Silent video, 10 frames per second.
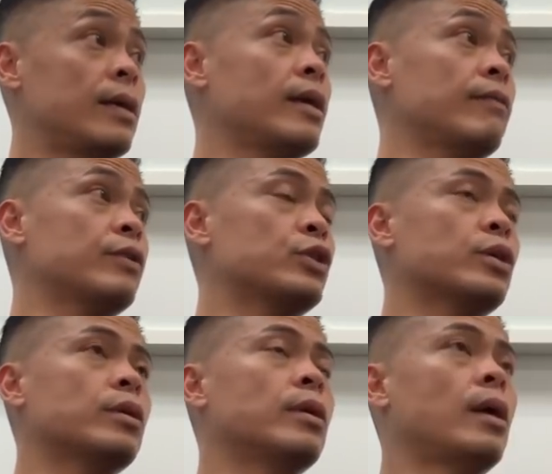yeah, for
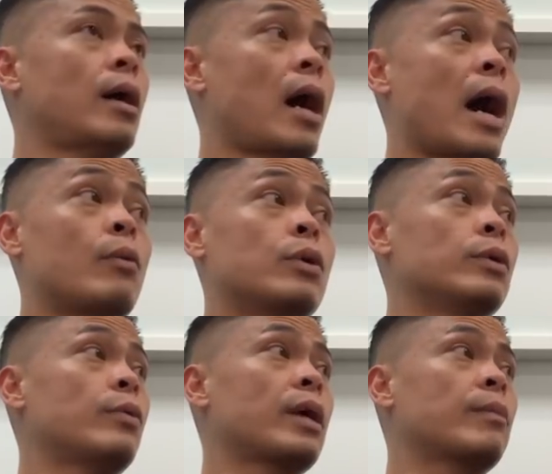sure. I mean, I would
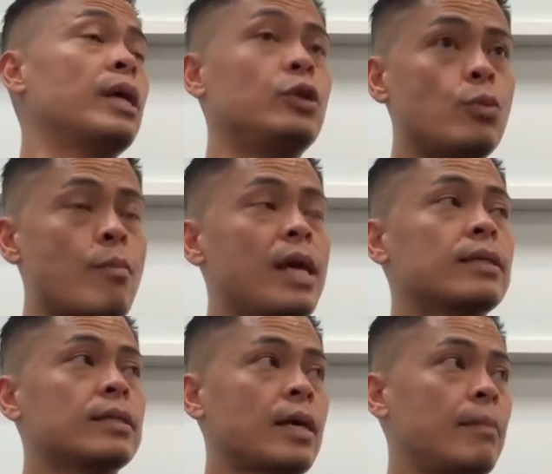only recommend you
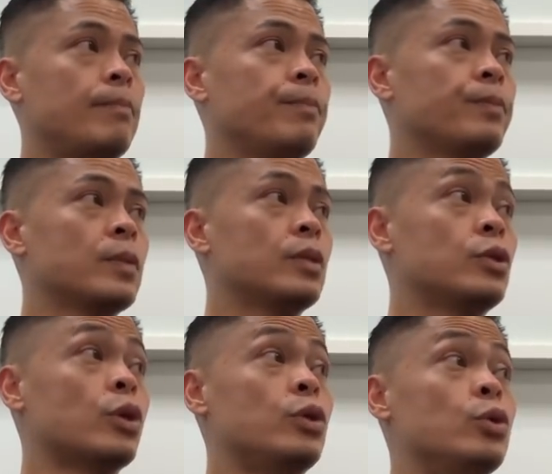make the time. Yeah.
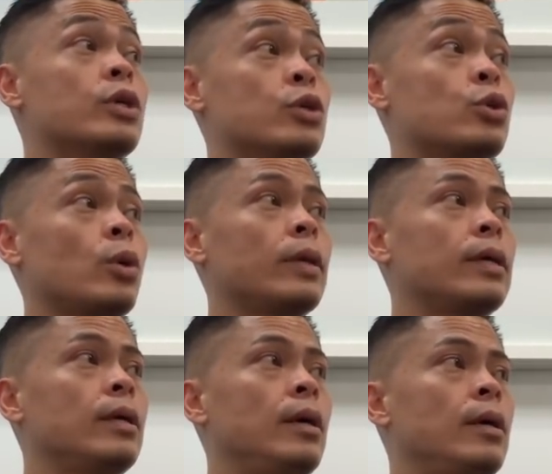So you control
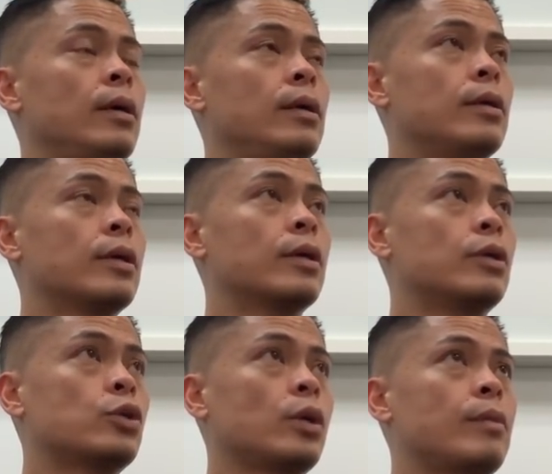it. Okay. You're going to
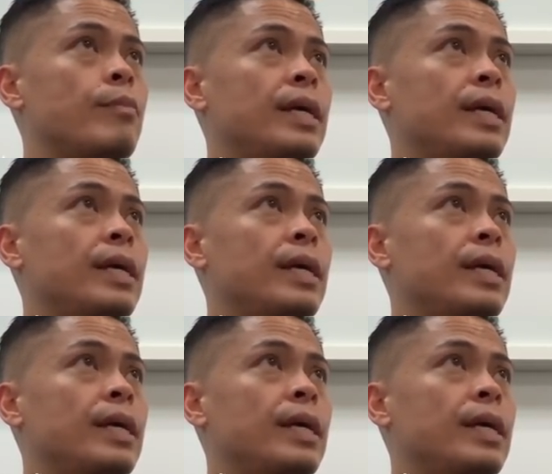control it